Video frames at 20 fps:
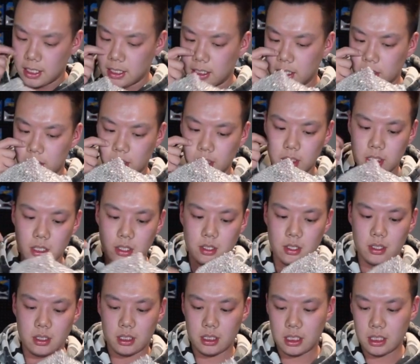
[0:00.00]
this one
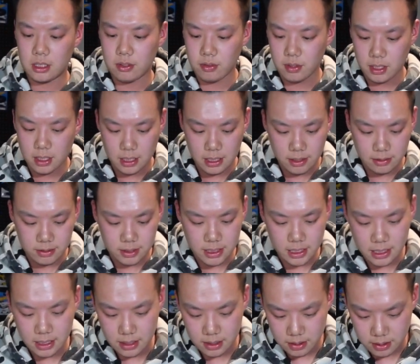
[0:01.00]
shows it's for the left
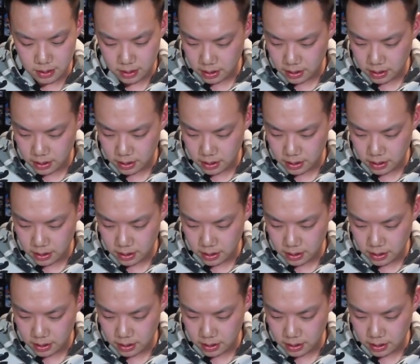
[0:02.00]
side.